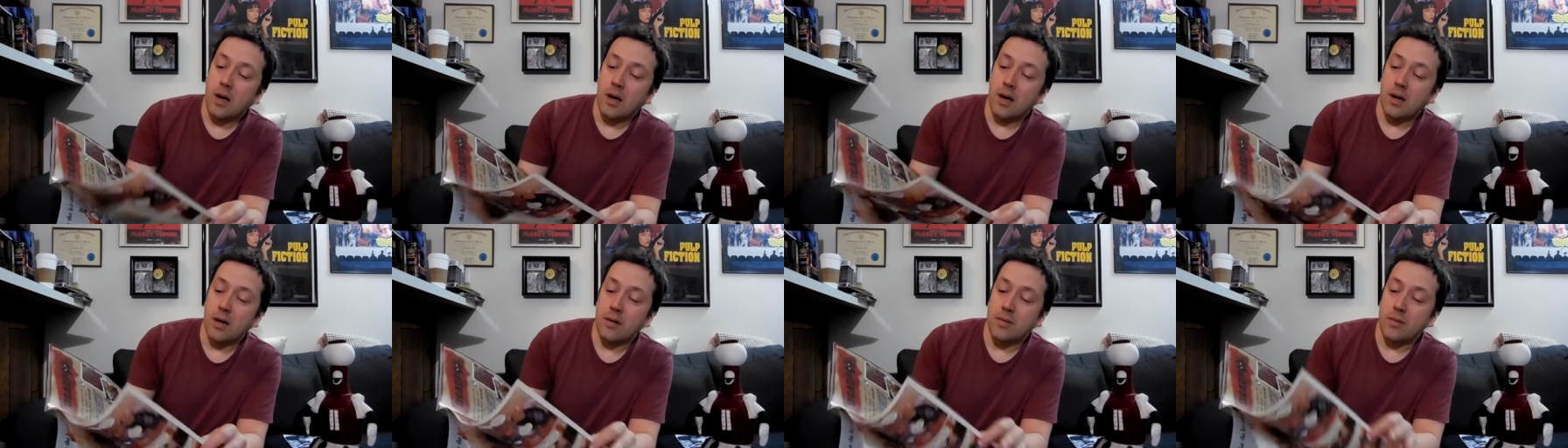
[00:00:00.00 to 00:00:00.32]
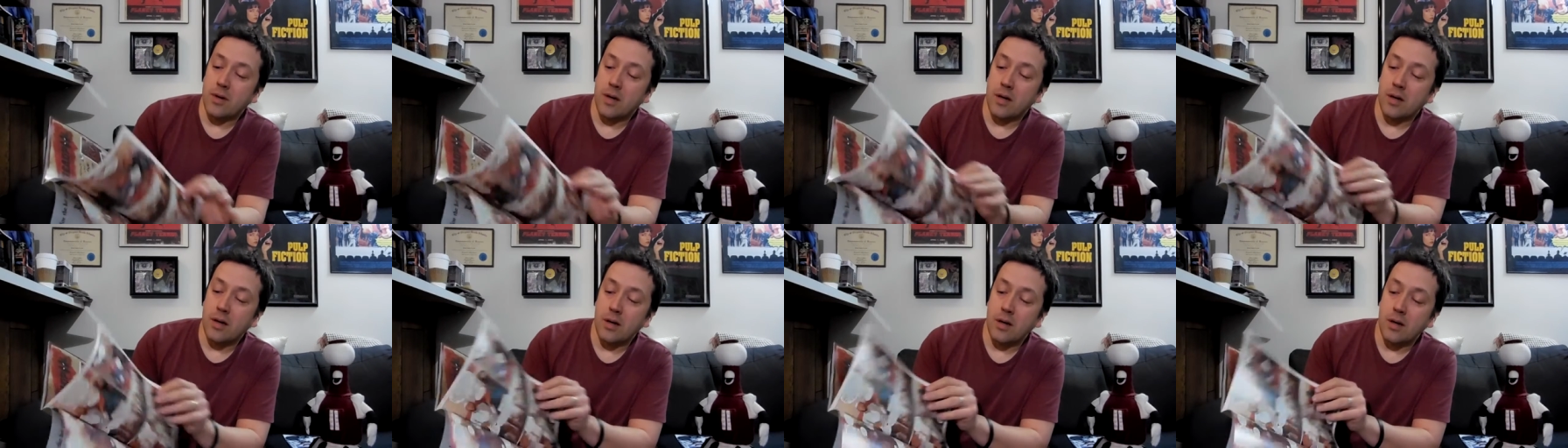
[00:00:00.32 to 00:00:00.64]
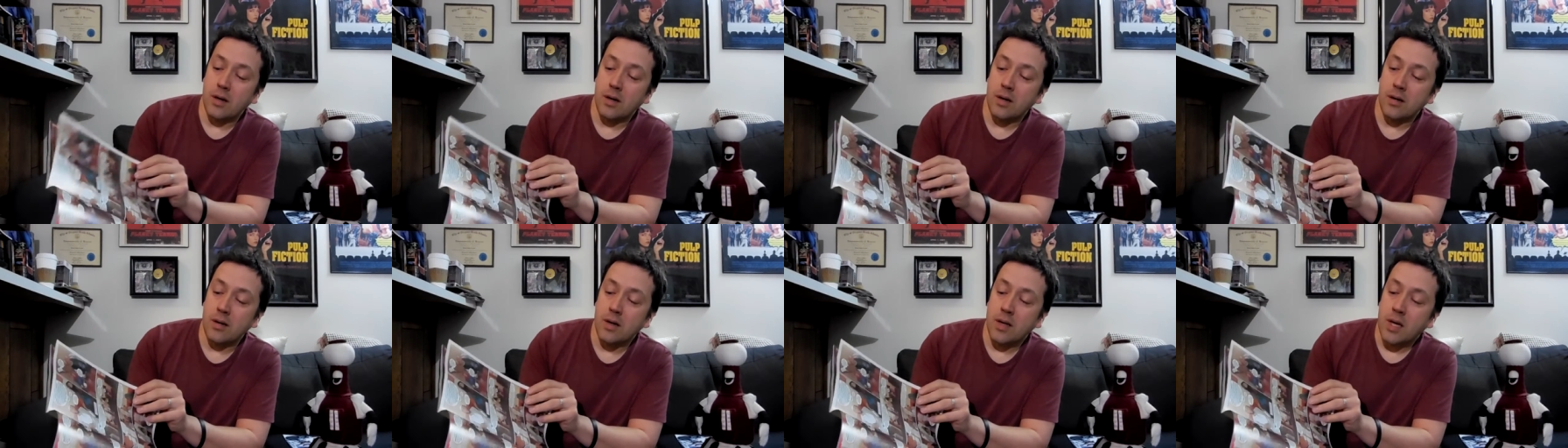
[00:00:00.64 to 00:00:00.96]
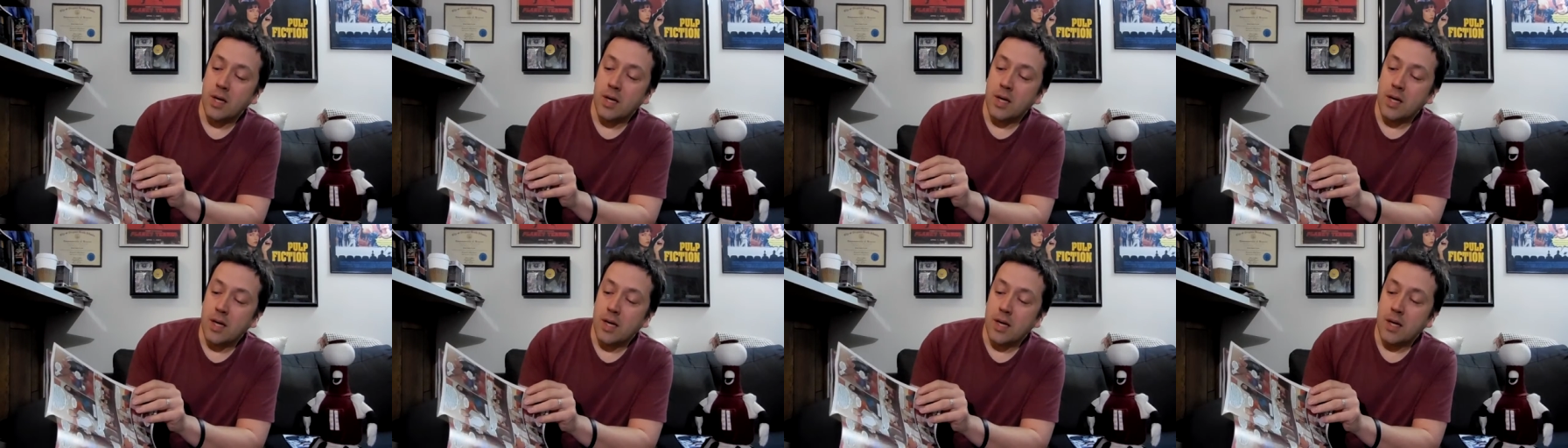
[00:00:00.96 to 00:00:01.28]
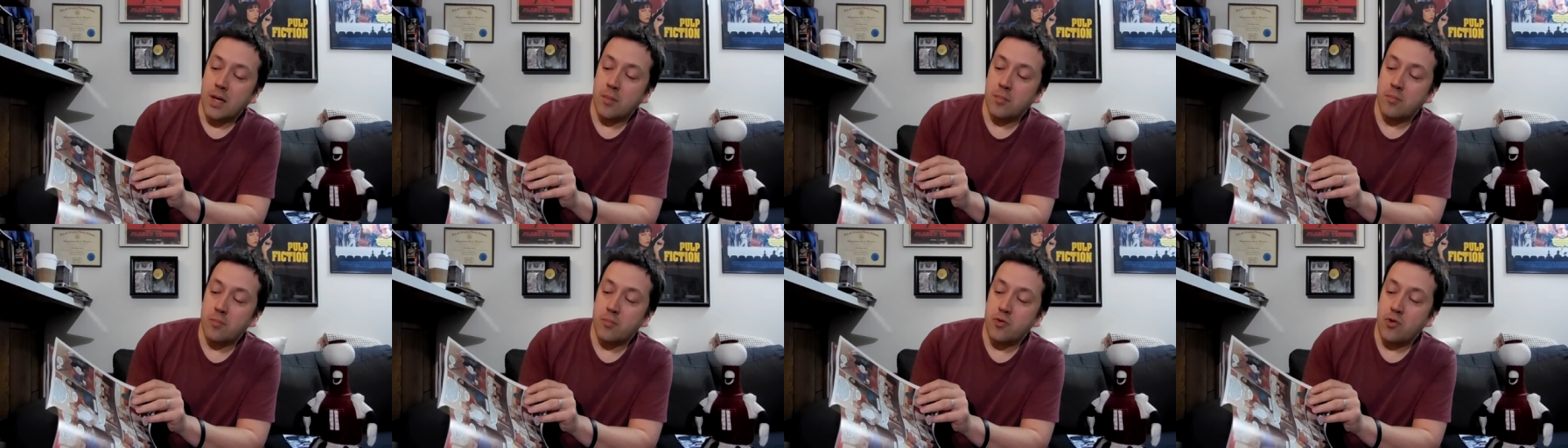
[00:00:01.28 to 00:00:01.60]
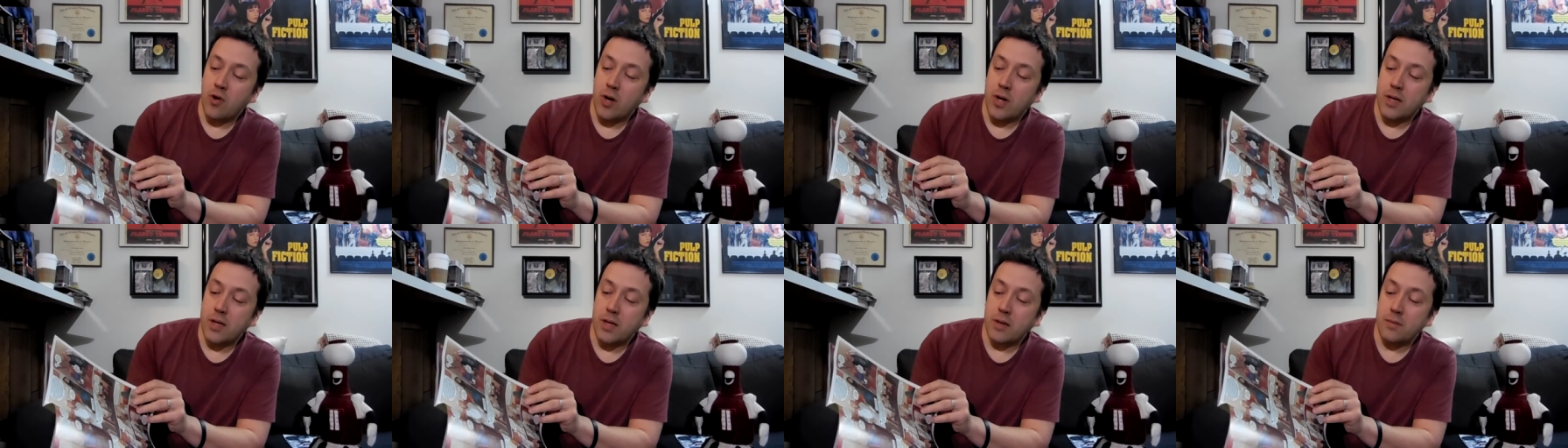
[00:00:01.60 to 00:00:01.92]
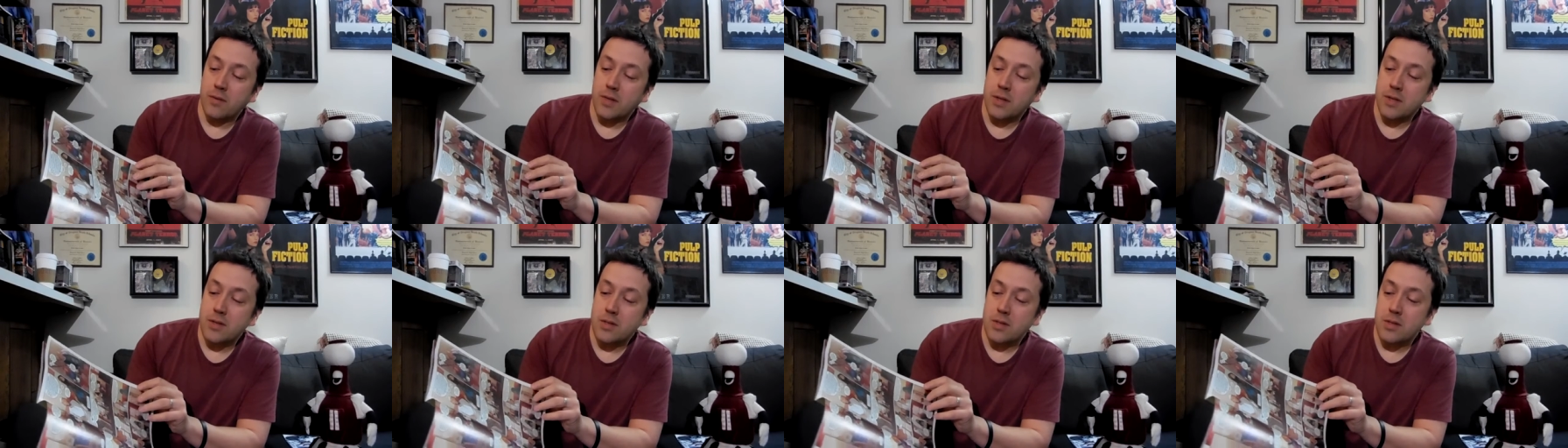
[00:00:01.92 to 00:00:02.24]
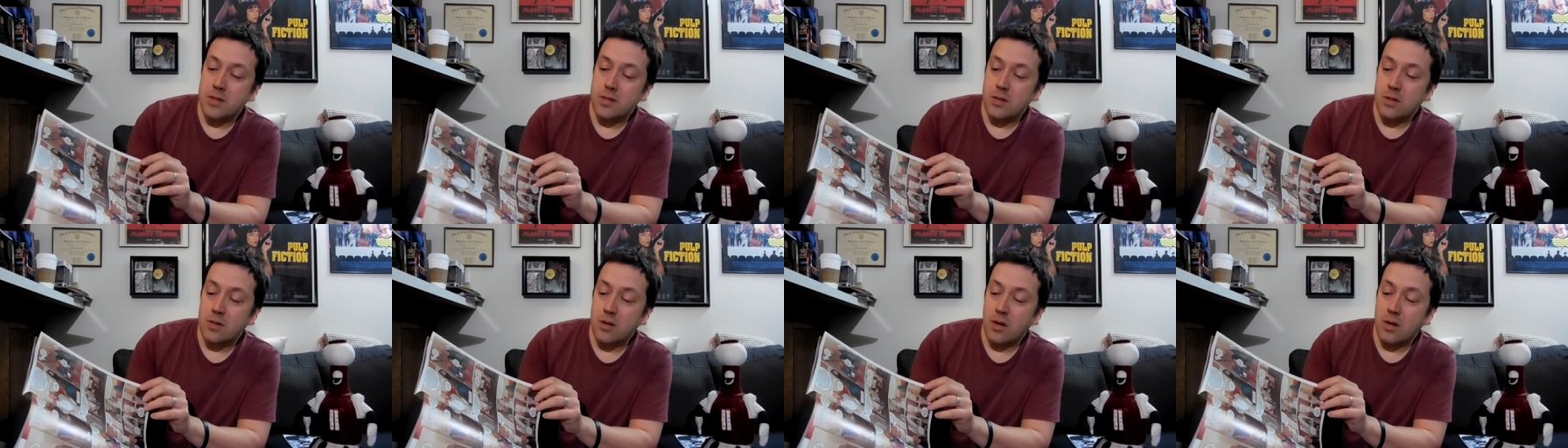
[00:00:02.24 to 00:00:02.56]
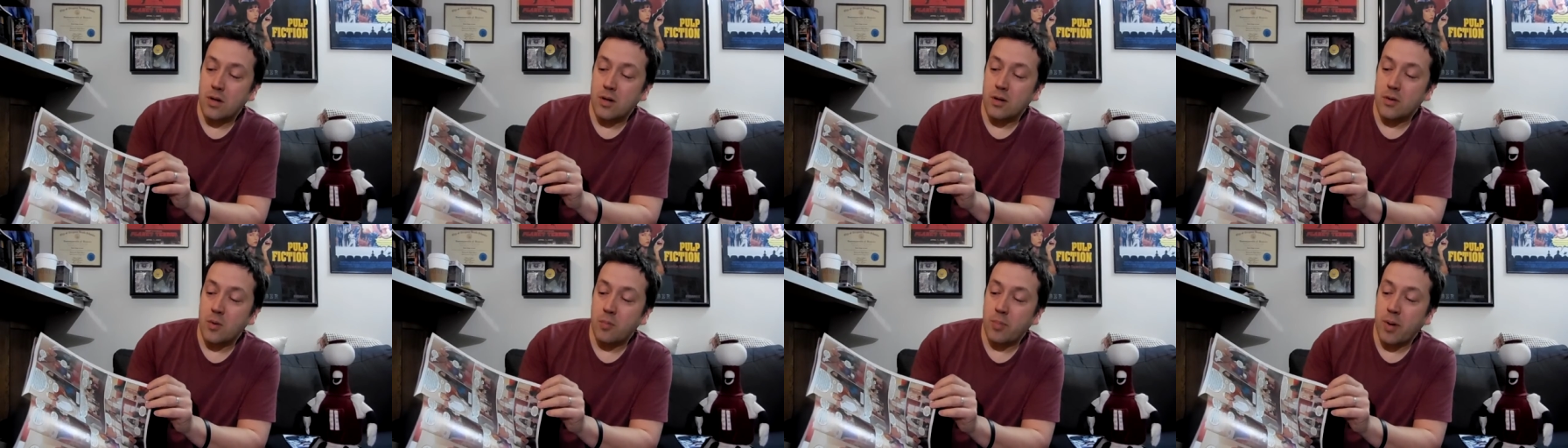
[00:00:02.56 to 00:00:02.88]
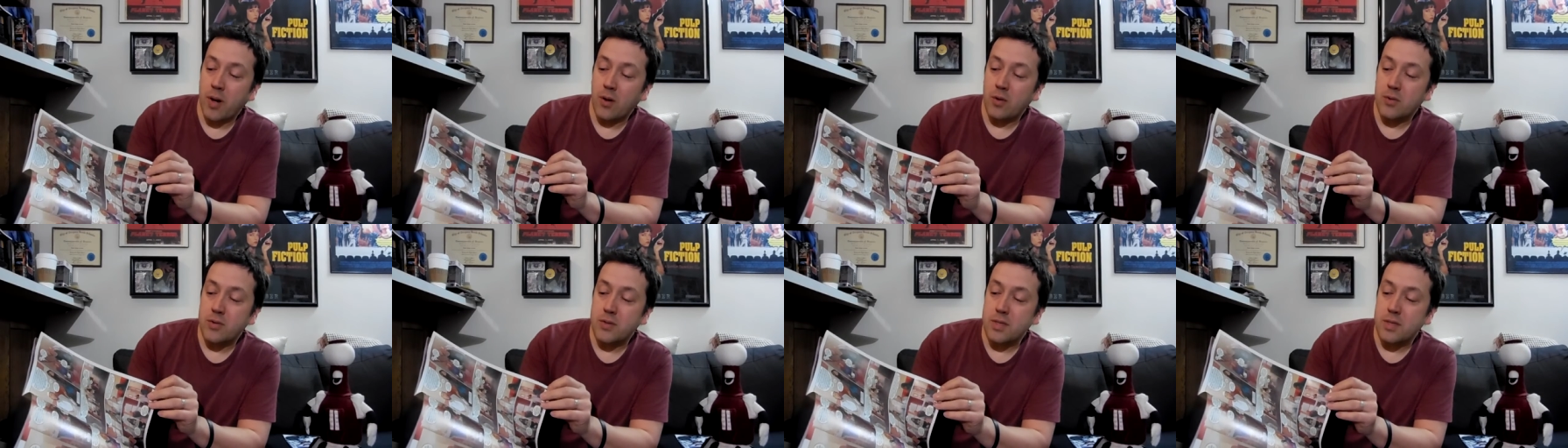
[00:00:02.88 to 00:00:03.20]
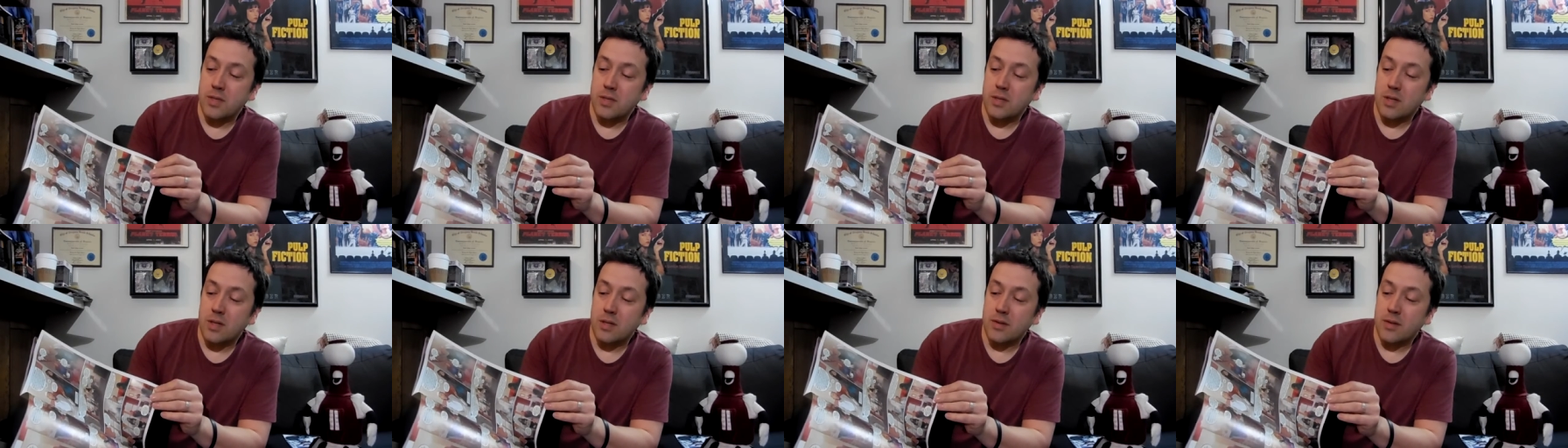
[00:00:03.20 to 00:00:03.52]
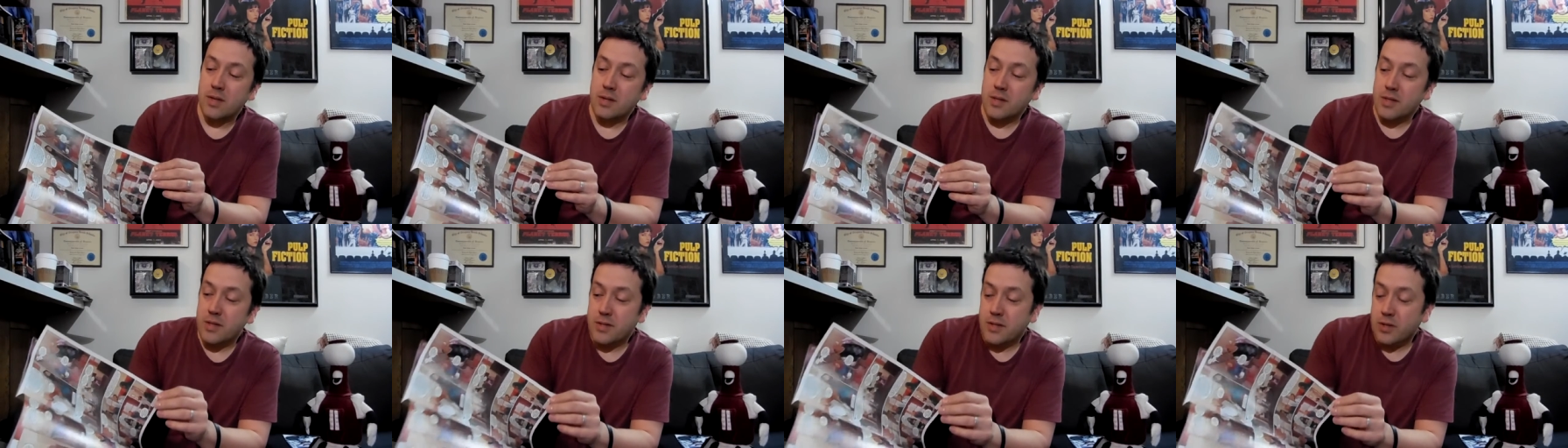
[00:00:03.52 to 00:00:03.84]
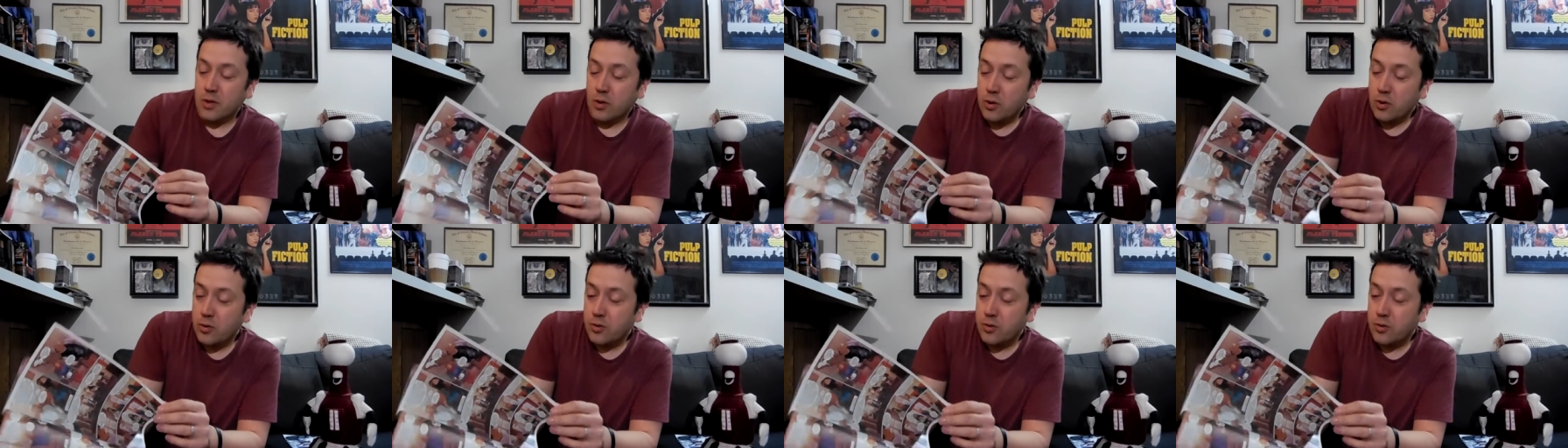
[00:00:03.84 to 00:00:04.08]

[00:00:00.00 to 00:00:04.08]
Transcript: of him trying to convince their parents that this is